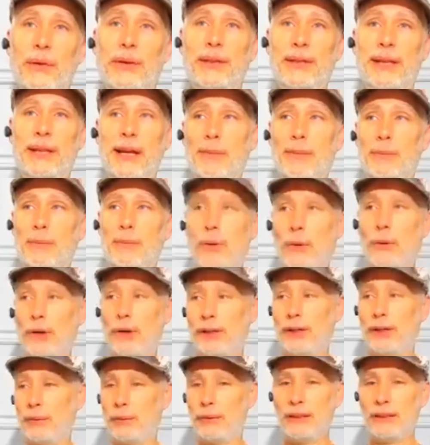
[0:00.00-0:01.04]
at that
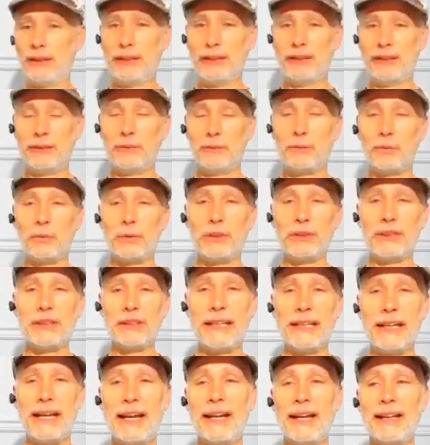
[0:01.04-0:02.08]
point, we really
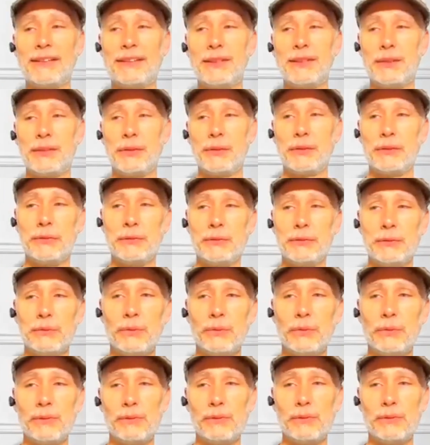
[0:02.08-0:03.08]
had to